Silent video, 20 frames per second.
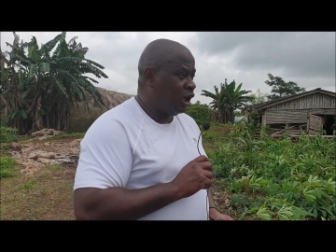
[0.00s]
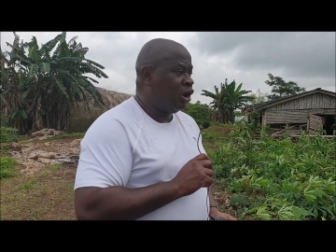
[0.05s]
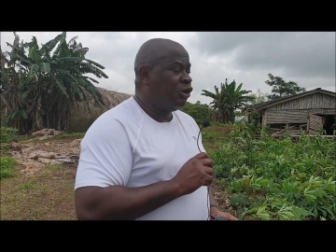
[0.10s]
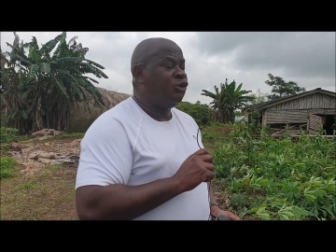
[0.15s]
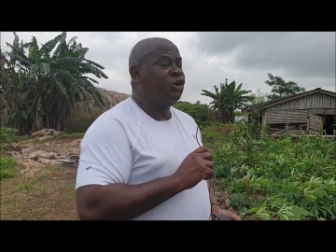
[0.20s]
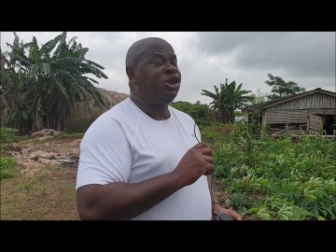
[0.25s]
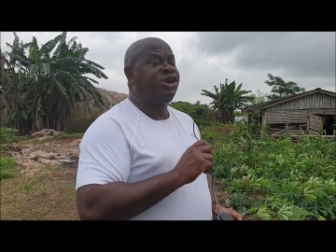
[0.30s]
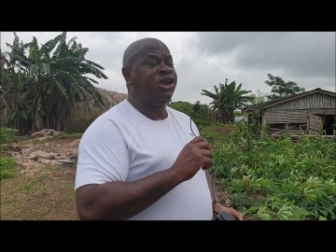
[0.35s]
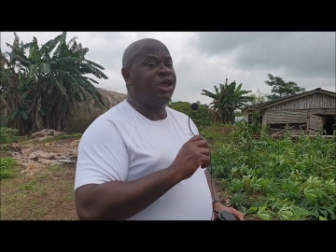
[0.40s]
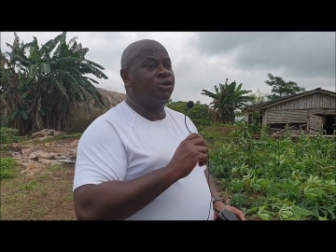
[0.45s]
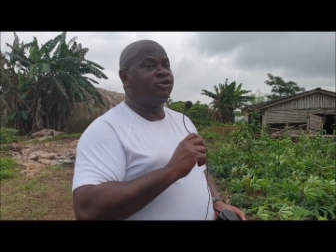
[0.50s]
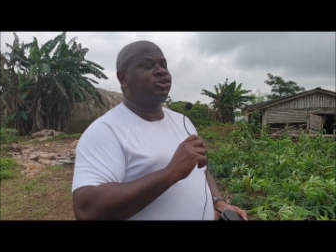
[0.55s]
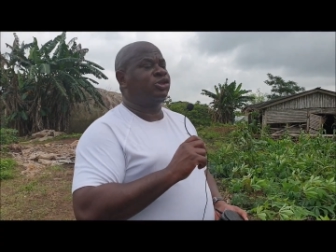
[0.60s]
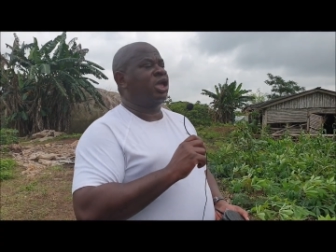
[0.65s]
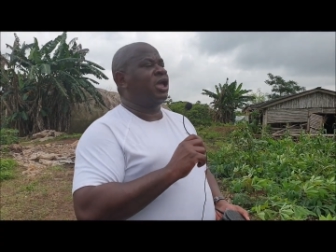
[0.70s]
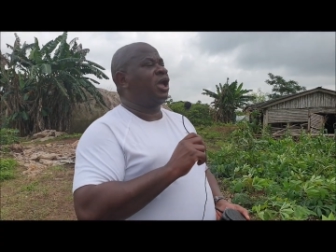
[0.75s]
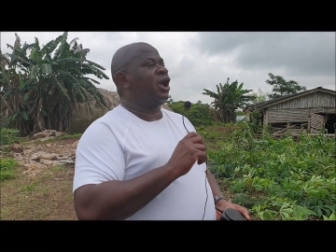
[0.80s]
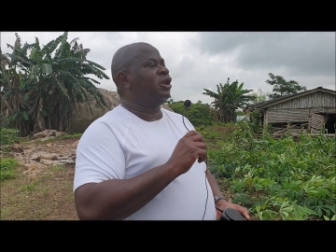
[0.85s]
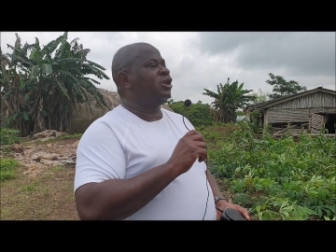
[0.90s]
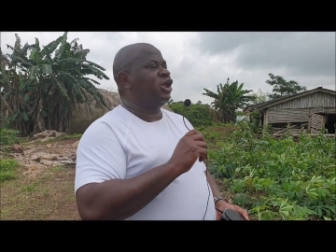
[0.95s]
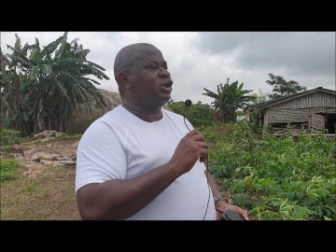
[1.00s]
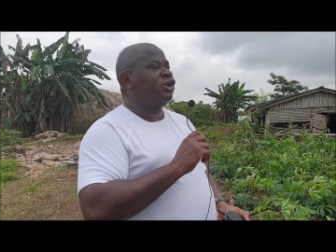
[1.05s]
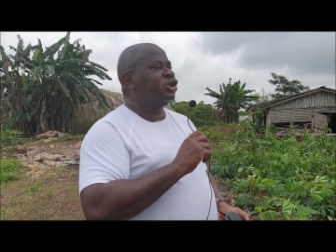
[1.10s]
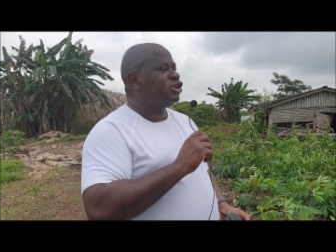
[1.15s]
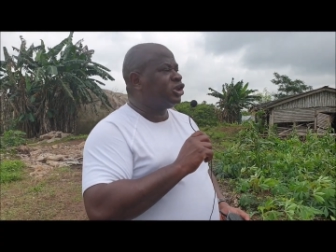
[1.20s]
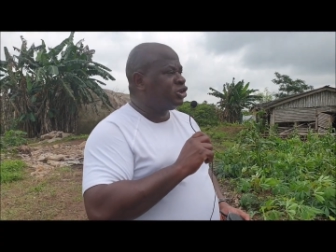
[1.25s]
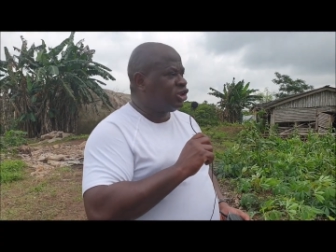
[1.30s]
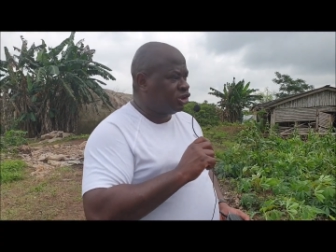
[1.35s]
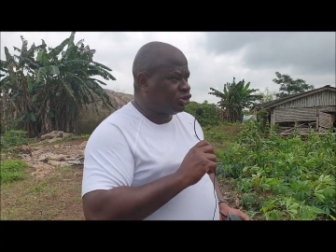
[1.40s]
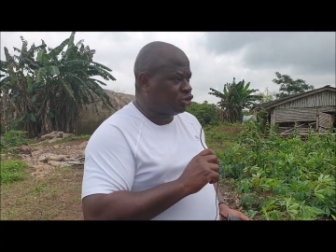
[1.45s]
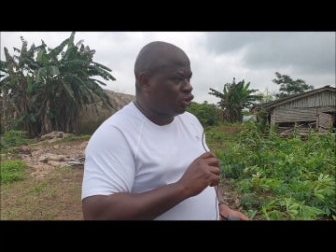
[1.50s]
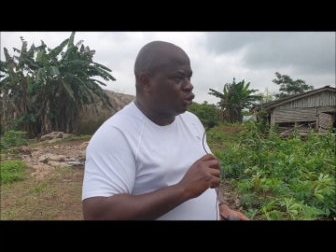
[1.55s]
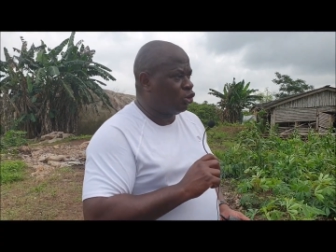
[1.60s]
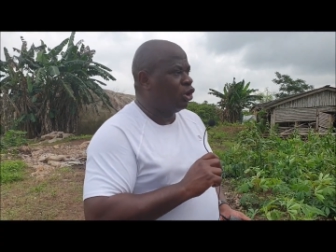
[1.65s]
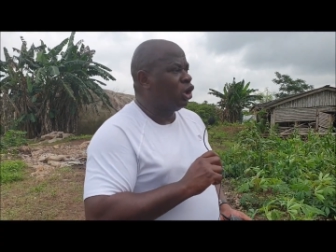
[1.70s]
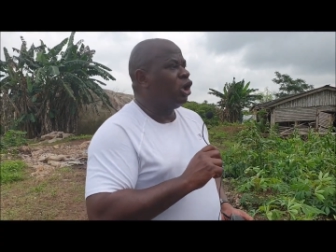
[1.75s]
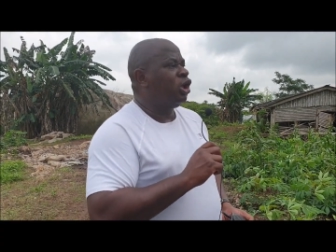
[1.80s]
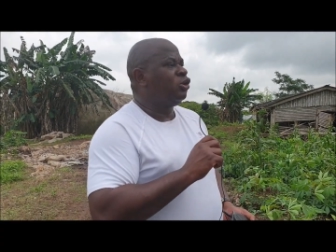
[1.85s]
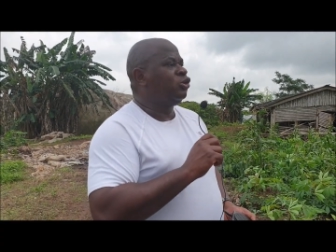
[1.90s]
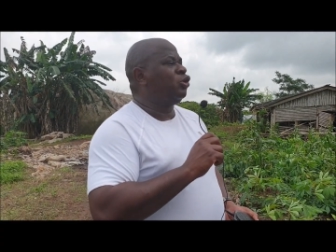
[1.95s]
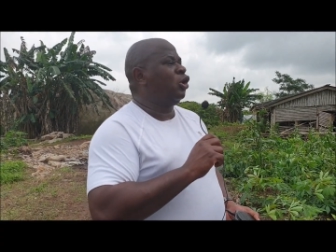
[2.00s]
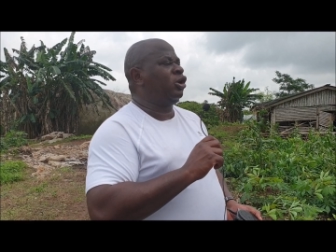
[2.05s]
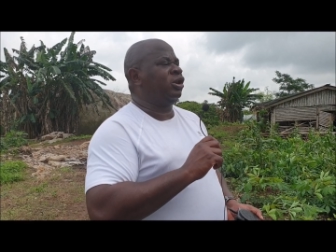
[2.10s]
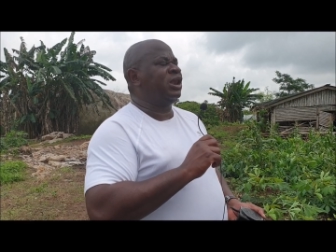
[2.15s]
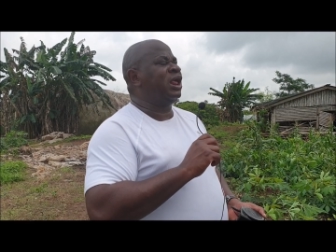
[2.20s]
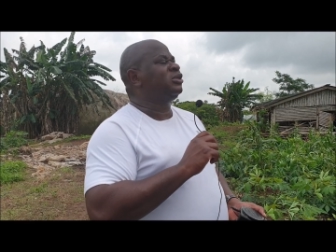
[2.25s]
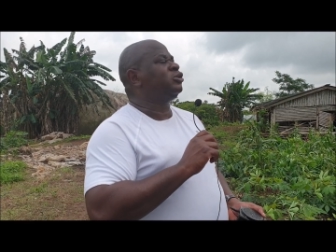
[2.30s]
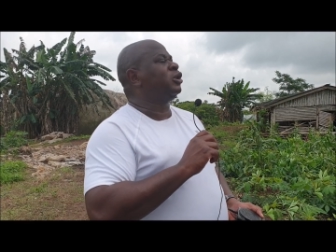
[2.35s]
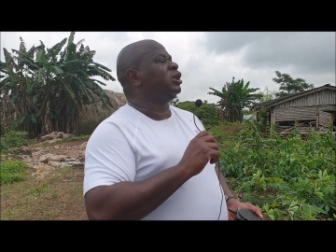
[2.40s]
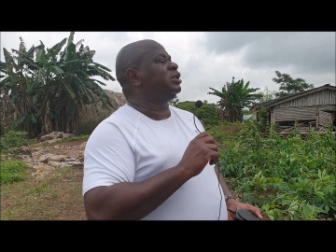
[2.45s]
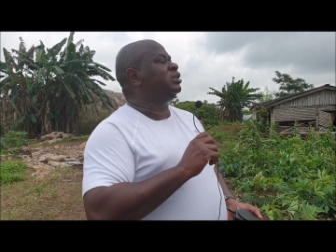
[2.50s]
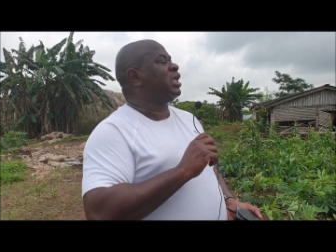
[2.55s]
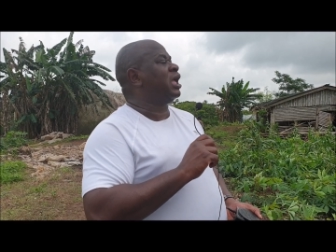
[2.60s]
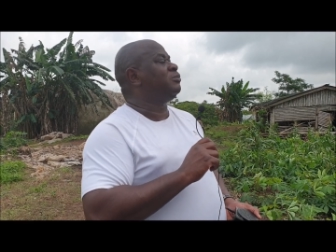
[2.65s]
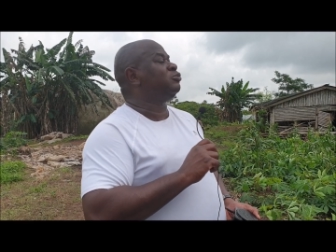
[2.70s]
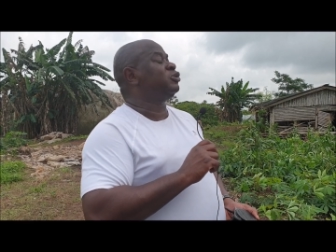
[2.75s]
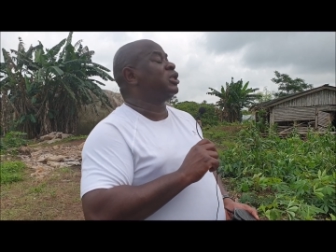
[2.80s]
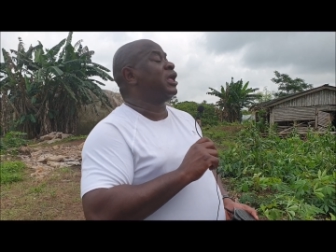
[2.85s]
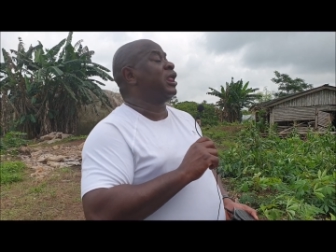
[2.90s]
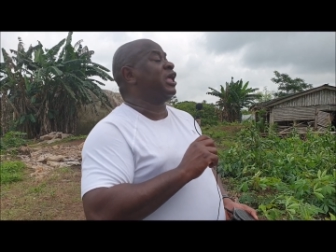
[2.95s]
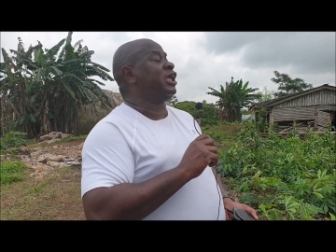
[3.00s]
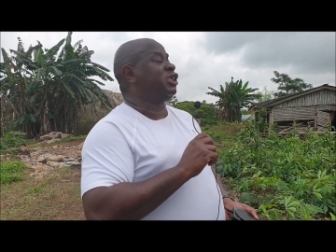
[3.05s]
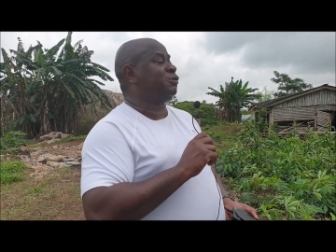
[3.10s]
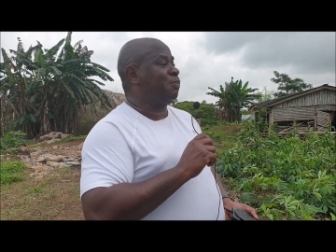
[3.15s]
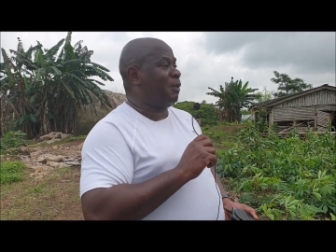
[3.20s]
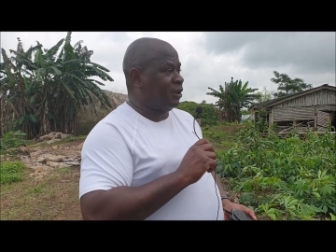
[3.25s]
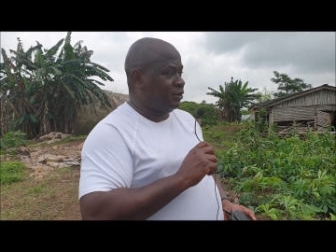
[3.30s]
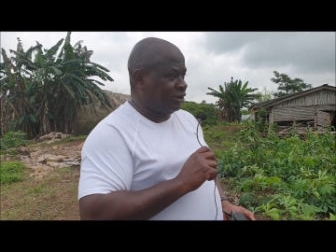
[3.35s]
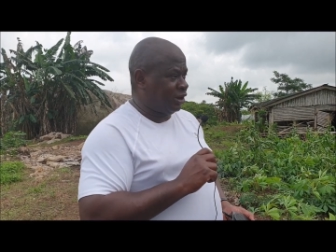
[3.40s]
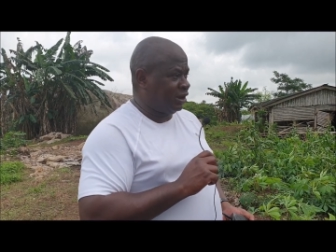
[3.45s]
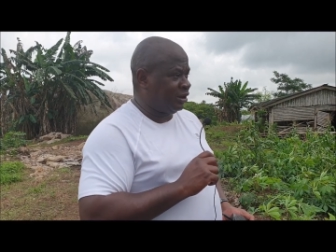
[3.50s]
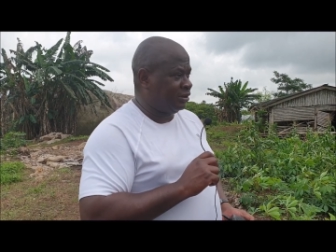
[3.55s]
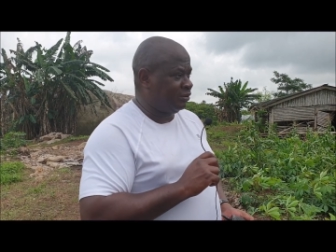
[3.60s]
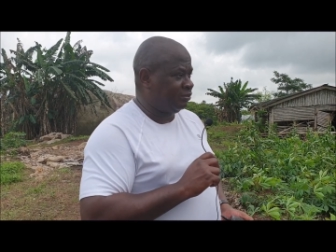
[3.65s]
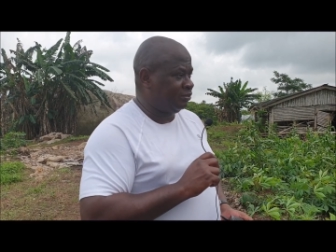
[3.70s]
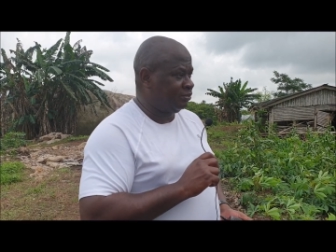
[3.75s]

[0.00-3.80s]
Reduce any unnecessary stock. That's when the times are expanding.